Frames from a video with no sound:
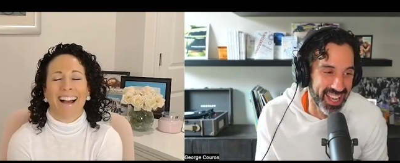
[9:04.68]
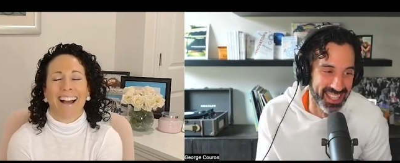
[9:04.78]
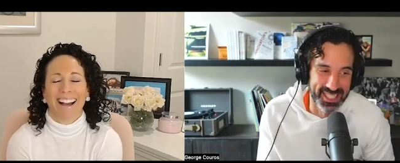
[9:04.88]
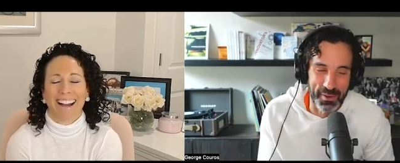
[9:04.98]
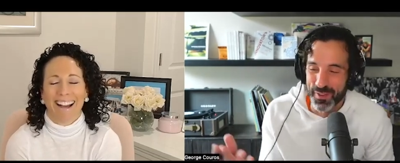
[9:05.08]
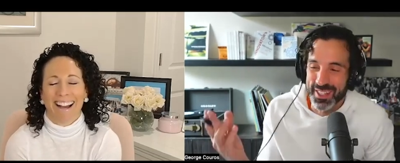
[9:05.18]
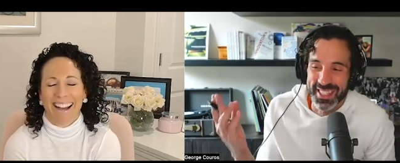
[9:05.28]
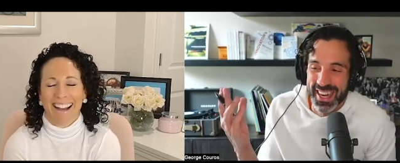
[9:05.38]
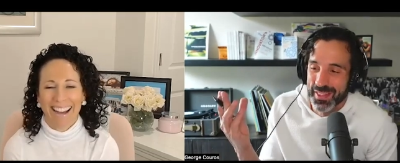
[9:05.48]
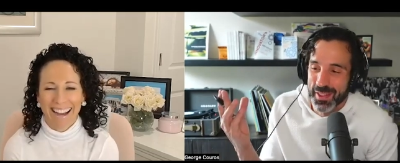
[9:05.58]
Speaker 1: that's the first thing
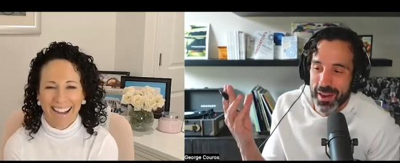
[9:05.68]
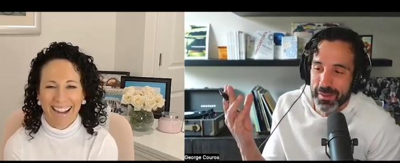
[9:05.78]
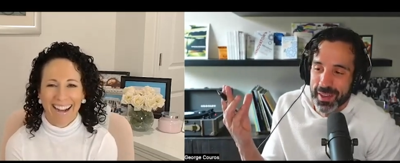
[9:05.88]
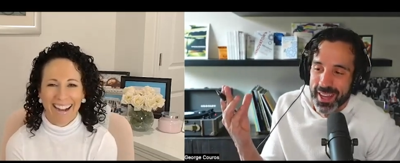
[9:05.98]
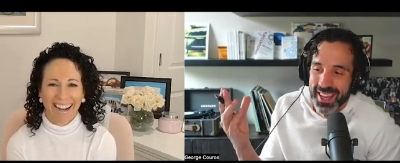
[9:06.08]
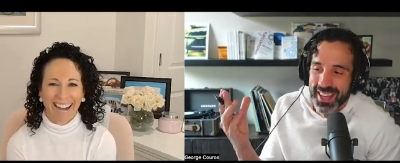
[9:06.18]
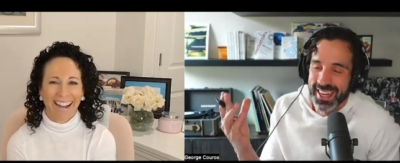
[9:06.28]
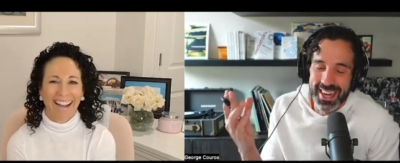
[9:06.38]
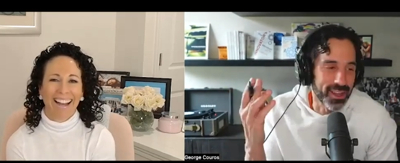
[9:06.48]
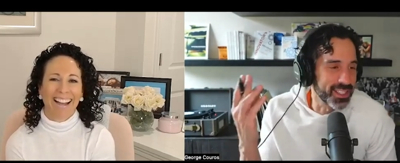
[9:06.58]
I thought of. And
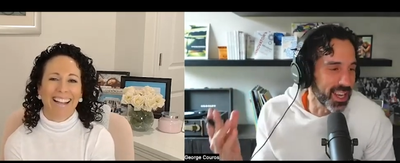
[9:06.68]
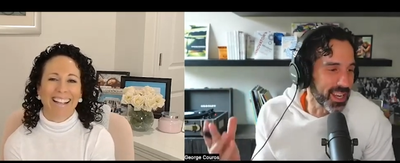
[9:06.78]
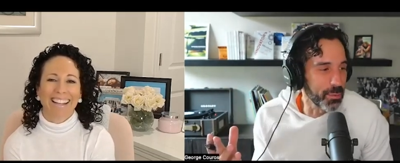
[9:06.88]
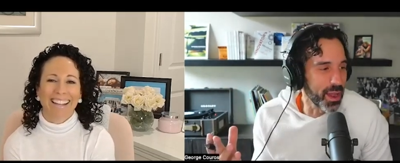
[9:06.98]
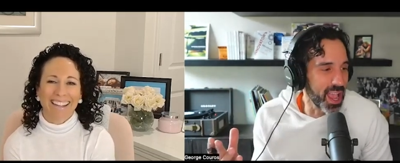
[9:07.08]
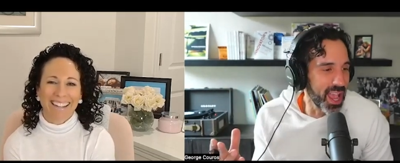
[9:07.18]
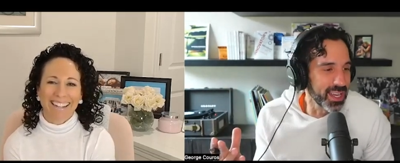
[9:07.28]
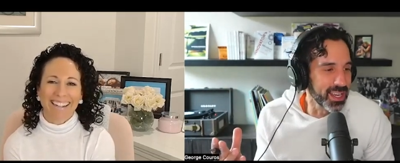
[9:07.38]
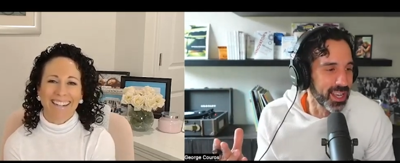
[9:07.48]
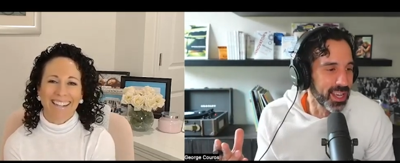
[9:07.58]
now it's stuck in my
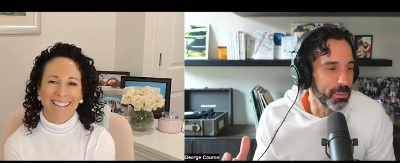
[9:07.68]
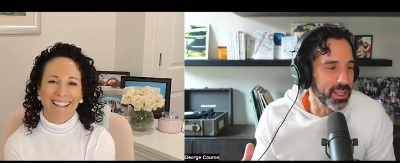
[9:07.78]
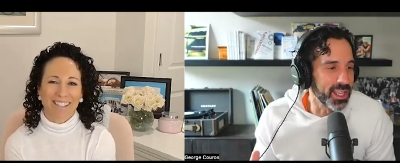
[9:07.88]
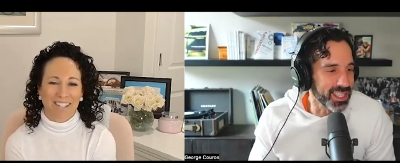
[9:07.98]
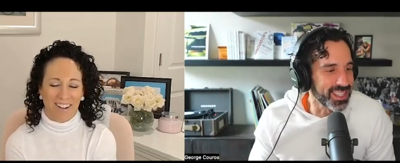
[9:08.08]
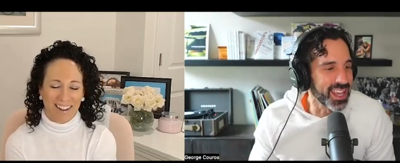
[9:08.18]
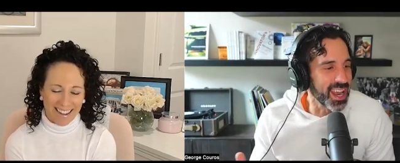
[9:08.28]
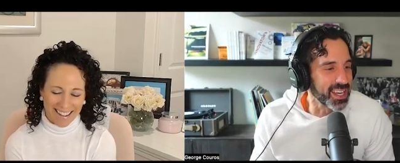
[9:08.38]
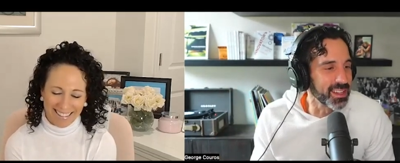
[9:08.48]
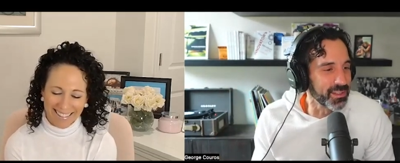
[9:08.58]
head because at the end
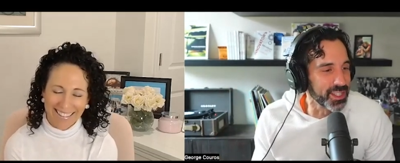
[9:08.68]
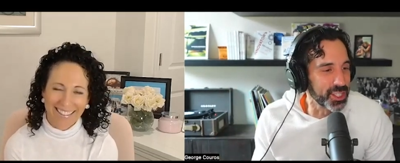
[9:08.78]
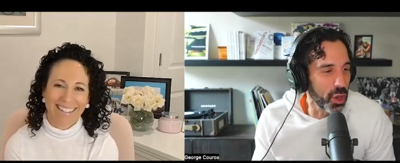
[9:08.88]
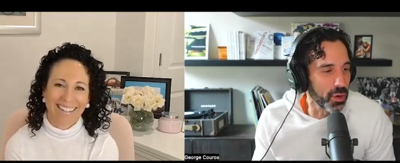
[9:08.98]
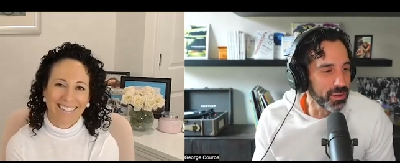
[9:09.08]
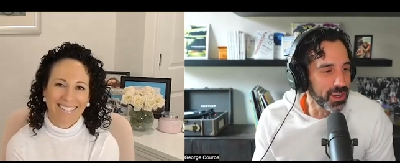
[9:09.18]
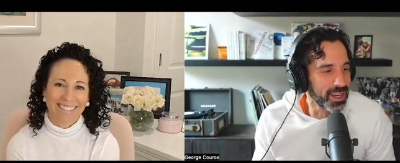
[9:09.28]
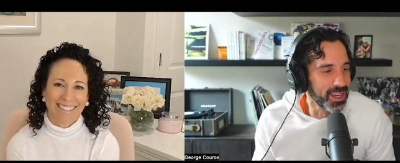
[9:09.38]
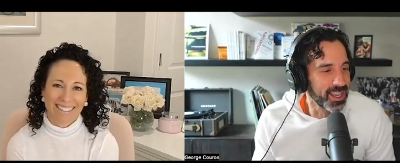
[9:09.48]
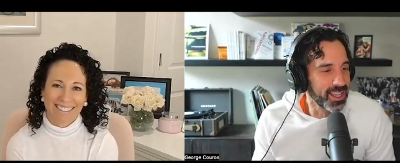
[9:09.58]
of the show,
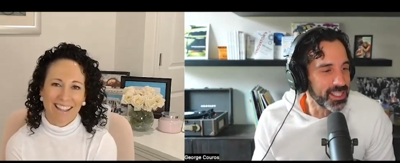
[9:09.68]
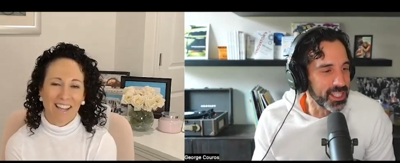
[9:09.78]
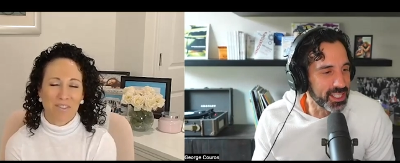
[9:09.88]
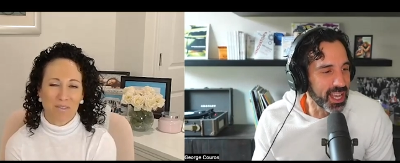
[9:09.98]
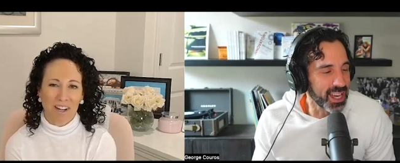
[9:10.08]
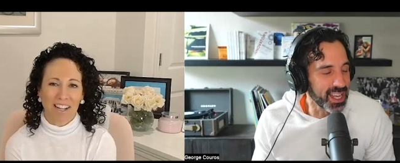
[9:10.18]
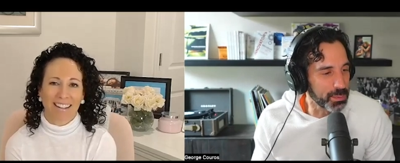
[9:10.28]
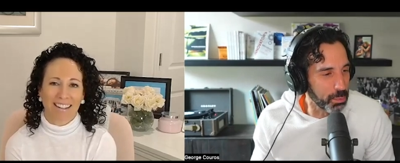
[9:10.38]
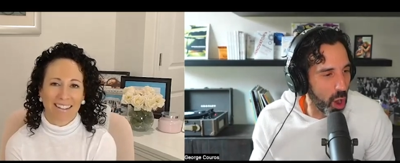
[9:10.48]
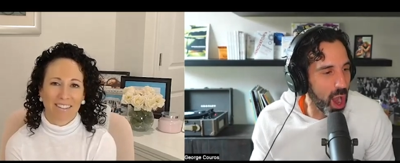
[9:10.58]
she said funny. it's
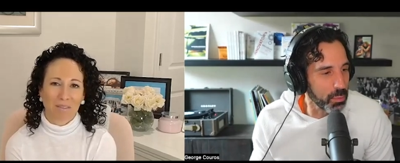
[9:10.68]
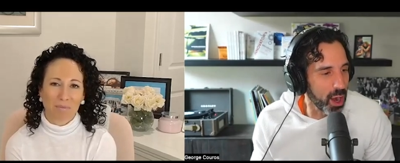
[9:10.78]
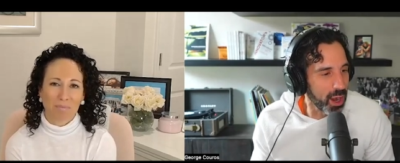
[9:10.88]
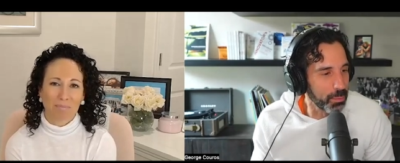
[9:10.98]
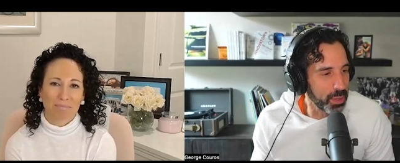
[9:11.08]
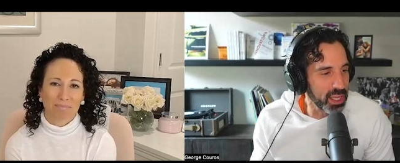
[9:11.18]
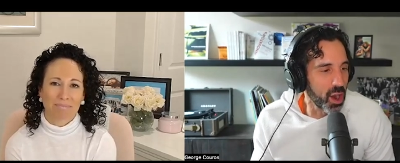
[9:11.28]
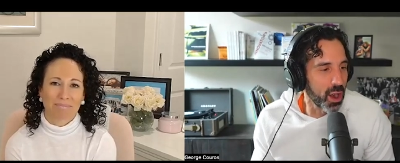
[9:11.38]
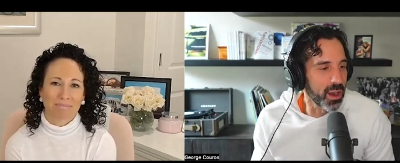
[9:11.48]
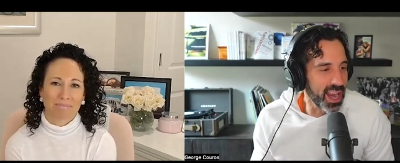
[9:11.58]
Brabra, B
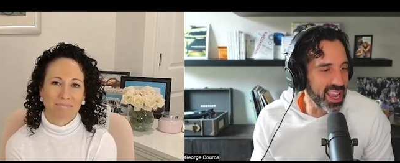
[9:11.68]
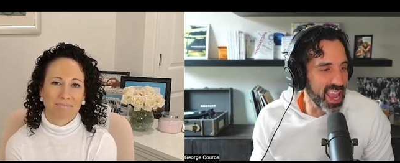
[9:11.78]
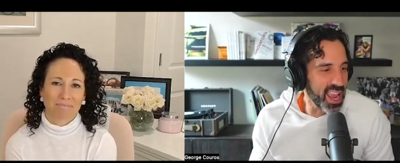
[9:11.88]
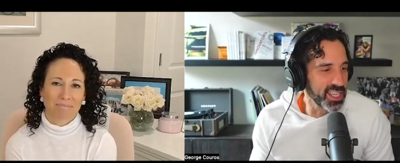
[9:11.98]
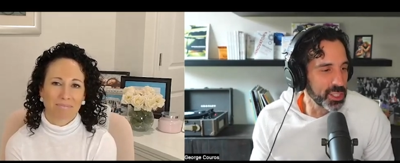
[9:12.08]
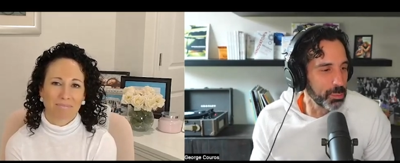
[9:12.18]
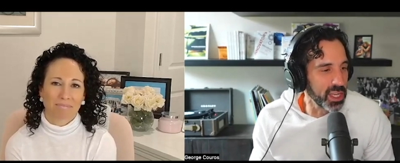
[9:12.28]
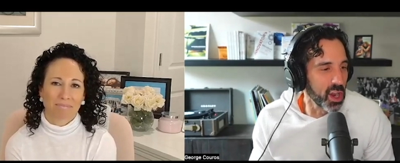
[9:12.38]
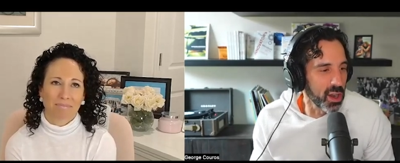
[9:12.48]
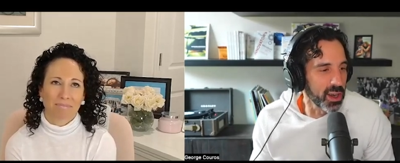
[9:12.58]
R A H B
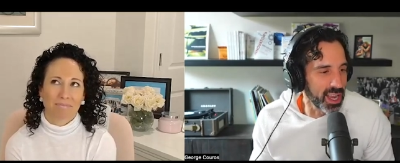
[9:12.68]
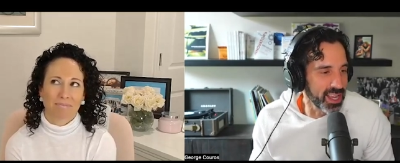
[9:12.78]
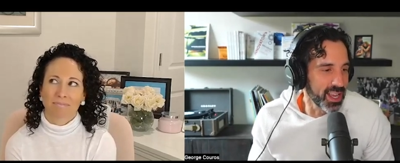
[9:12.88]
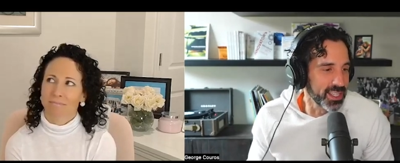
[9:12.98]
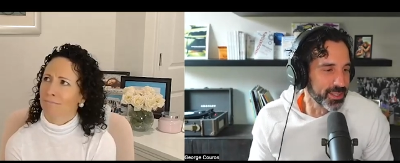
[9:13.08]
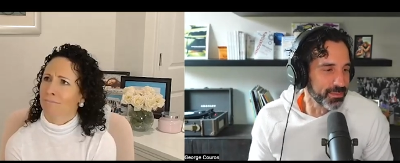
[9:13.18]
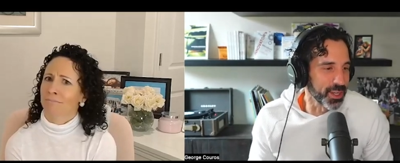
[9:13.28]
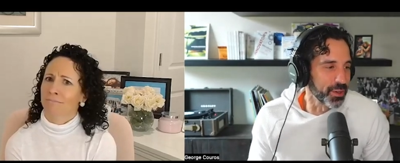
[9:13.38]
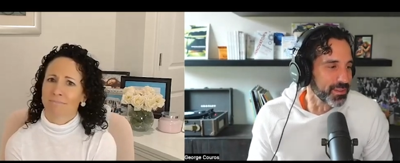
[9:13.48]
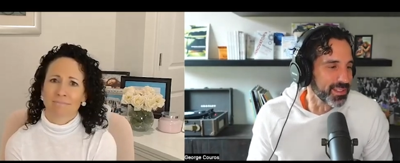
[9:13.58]
R A H.
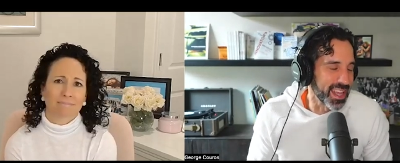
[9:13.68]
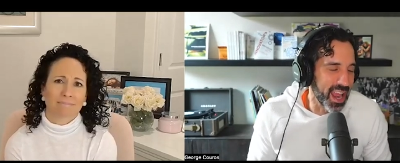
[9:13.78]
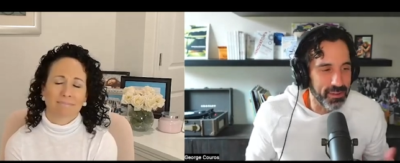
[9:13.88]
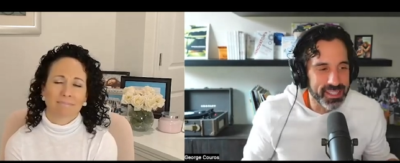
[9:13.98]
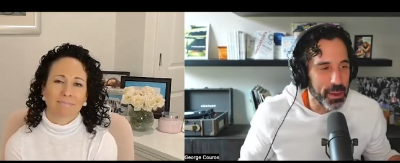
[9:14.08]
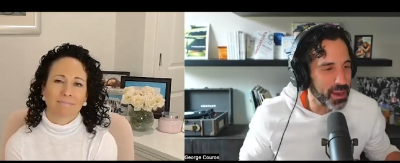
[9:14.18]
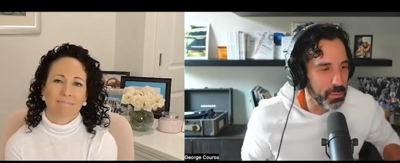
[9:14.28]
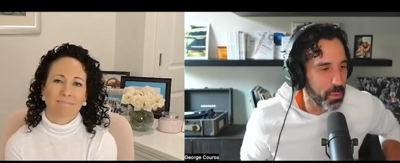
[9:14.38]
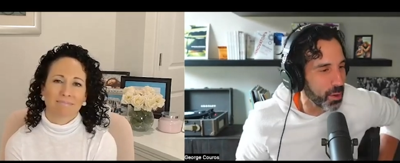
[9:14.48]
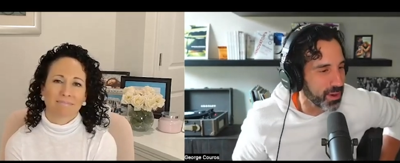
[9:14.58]
So every time I hear
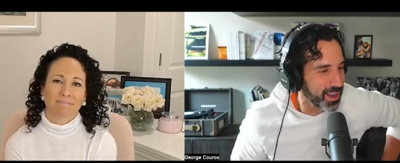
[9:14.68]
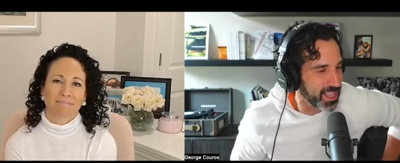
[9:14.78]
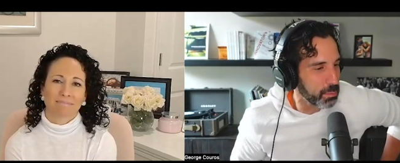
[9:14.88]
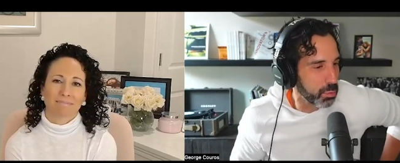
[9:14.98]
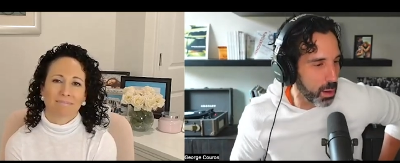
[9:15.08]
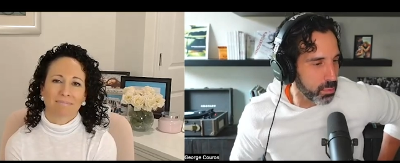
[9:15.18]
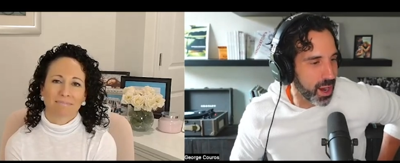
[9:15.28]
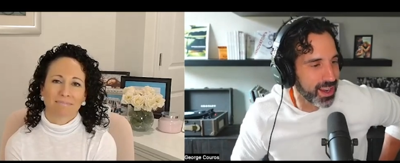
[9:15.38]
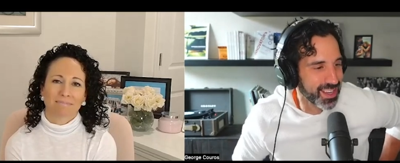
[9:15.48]
Barbara, I think Brabra.